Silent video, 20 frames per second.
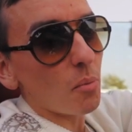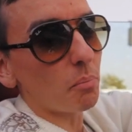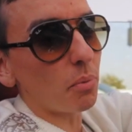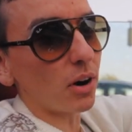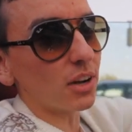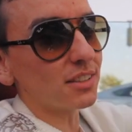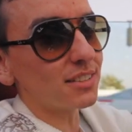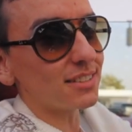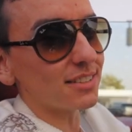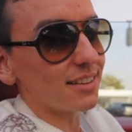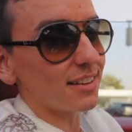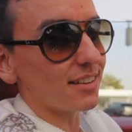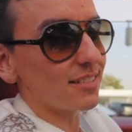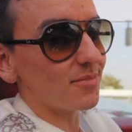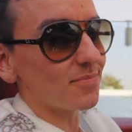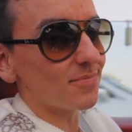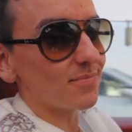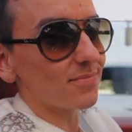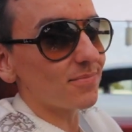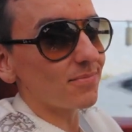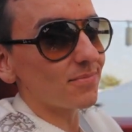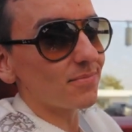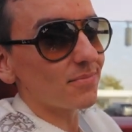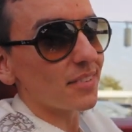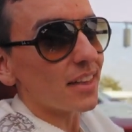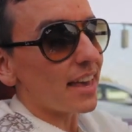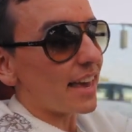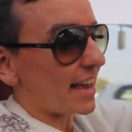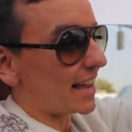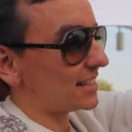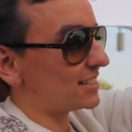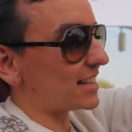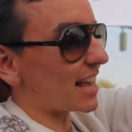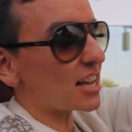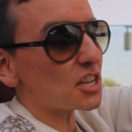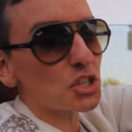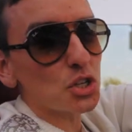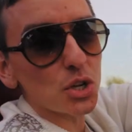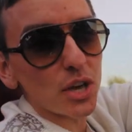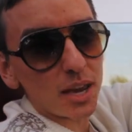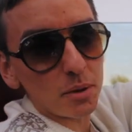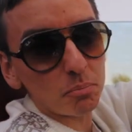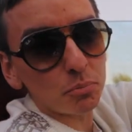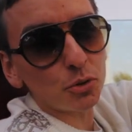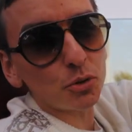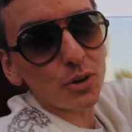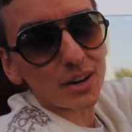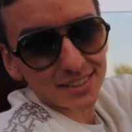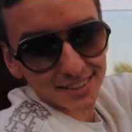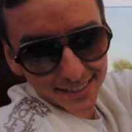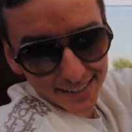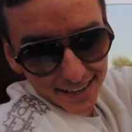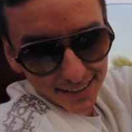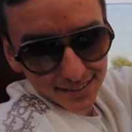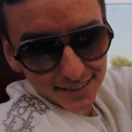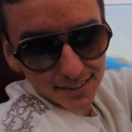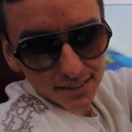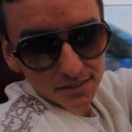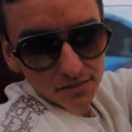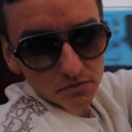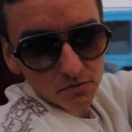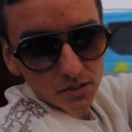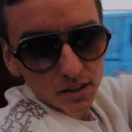but it's actually a precedent.